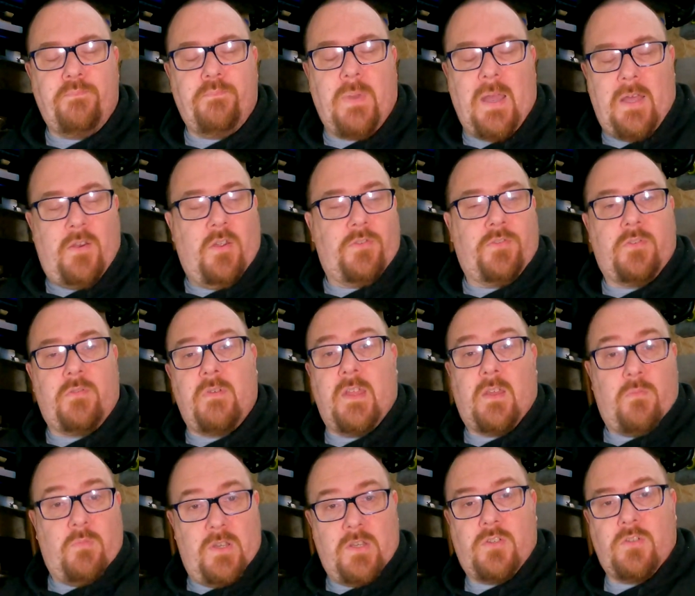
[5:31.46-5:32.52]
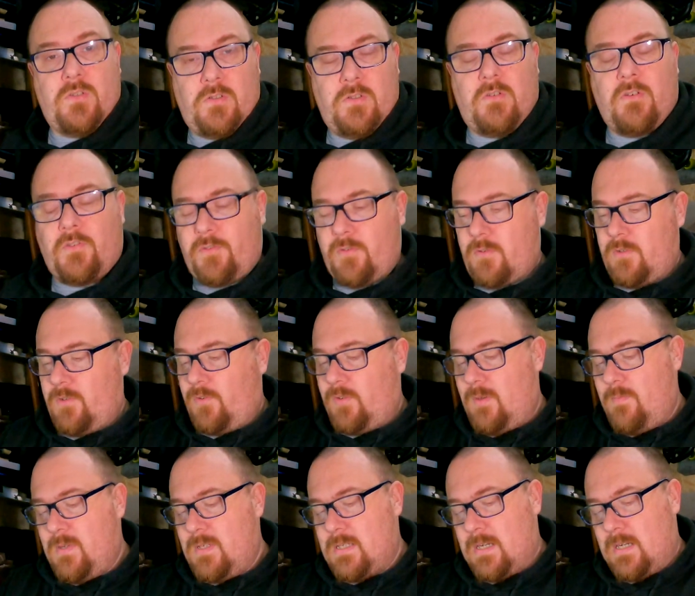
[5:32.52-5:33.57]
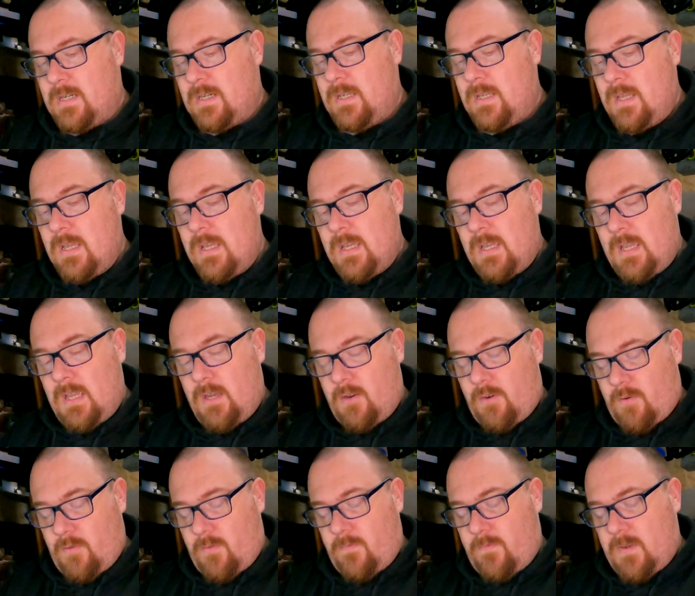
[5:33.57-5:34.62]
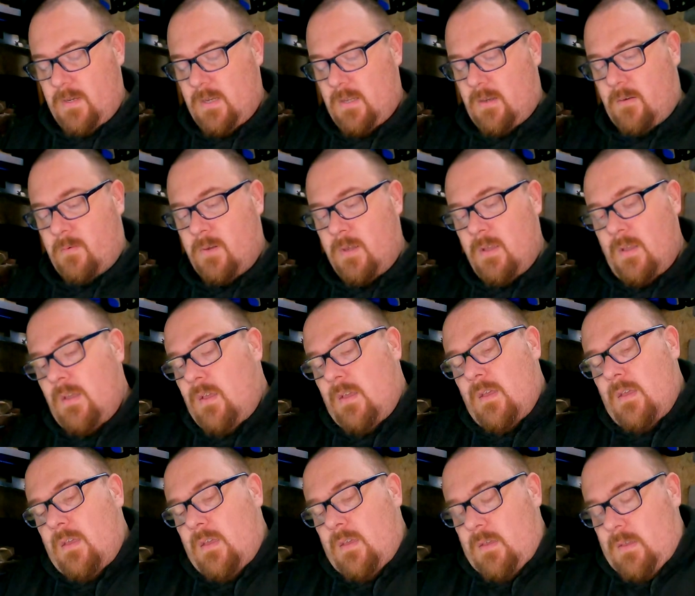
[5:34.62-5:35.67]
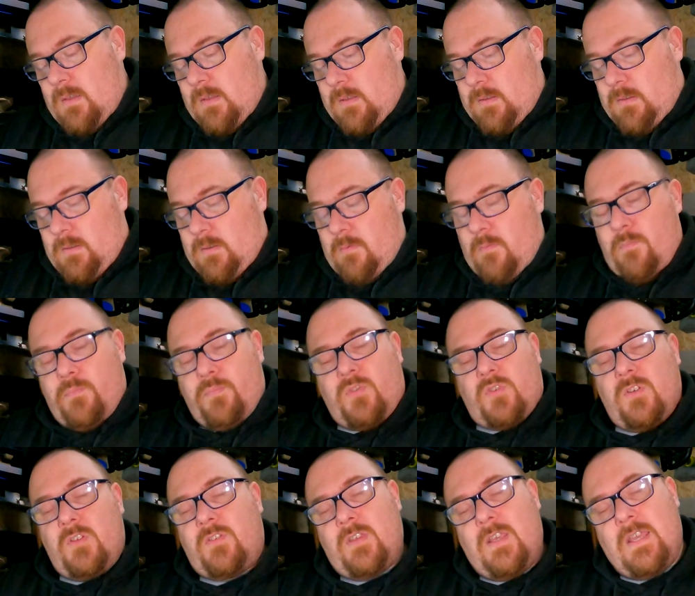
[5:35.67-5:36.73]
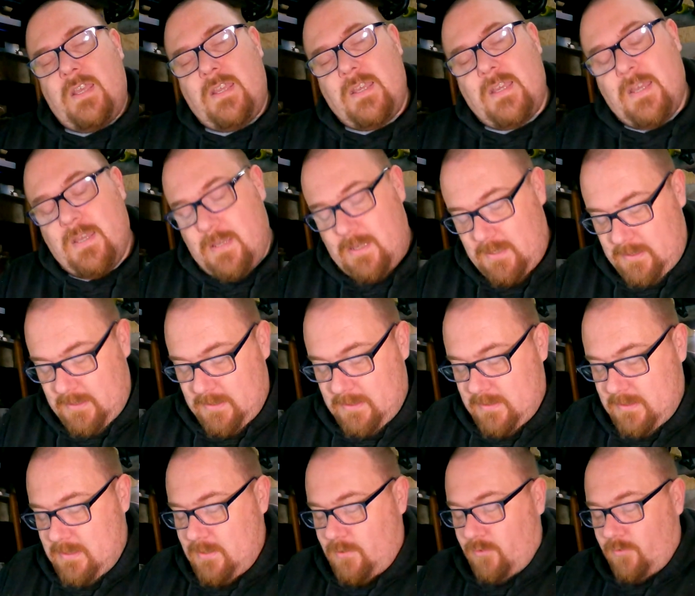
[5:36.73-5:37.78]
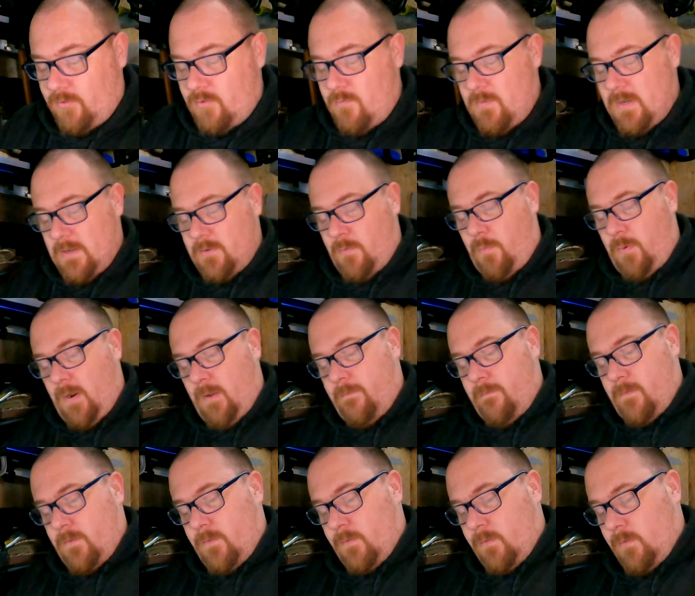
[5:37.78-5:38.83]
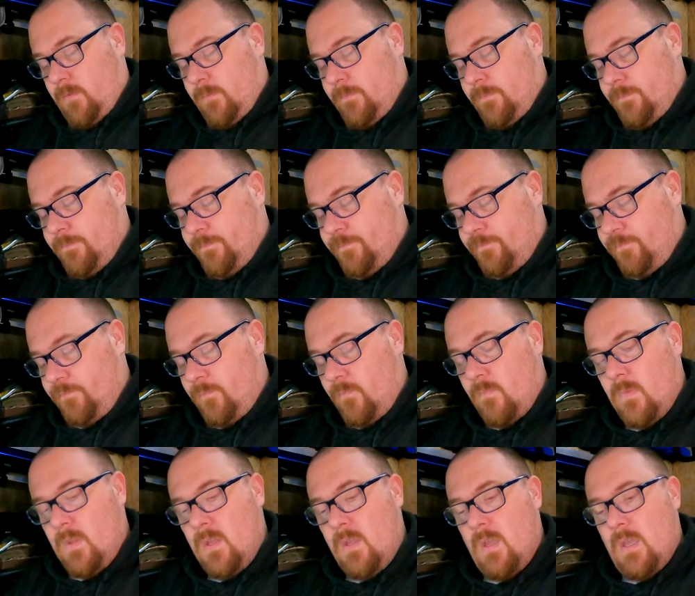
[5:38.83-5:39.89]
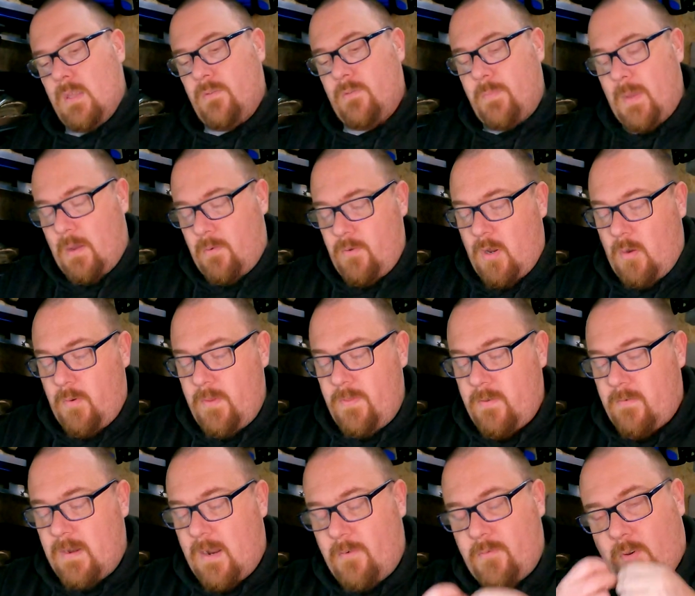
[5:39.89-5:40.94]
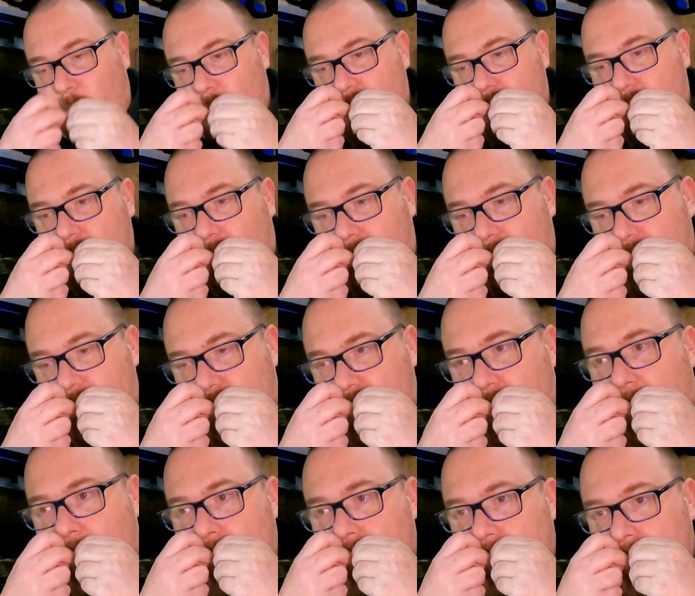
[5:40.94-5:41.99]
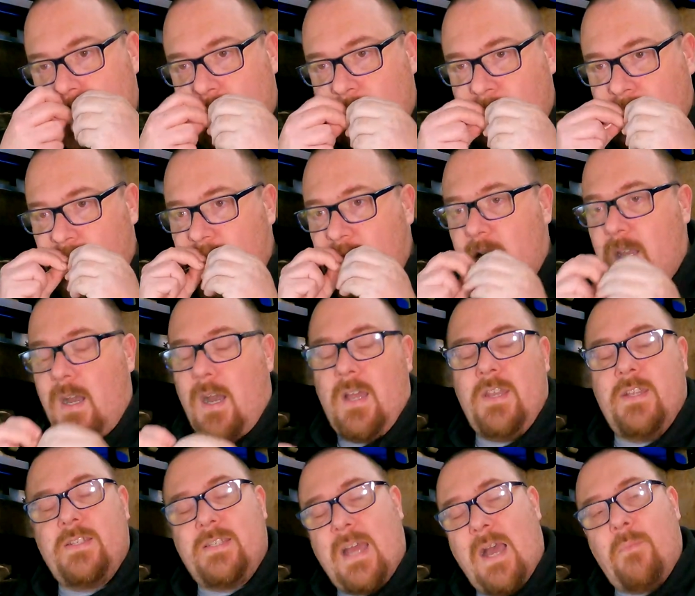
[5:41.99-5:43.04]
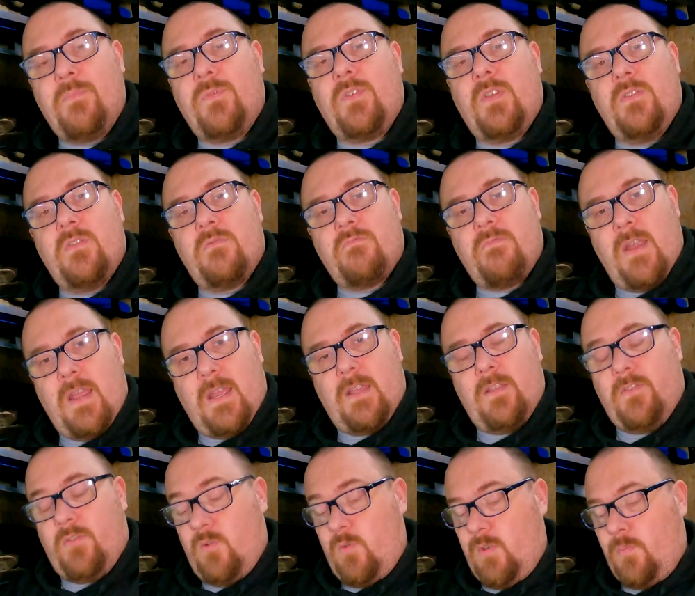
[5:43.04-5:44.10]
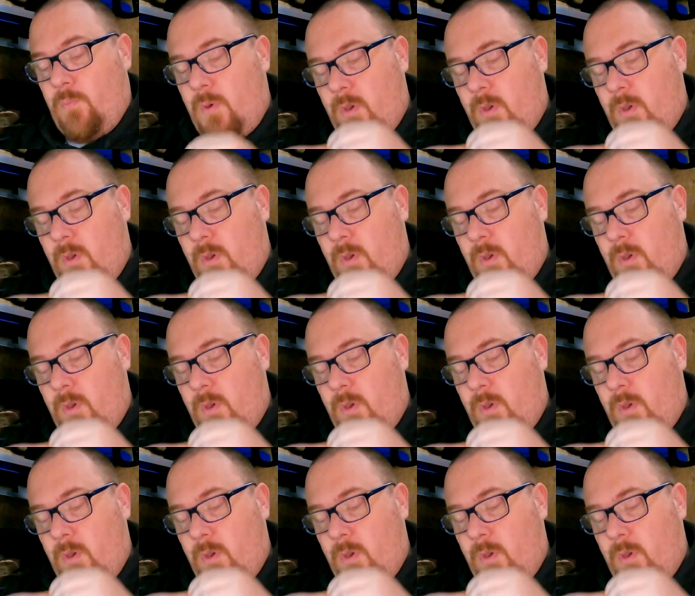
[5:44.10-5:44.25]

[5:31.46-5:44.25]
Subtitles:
paternoster rig, which you're also going to see me tie in another video. So it does come down to preference. It's about knowing the ground on which you're fishing and adapting the rig to its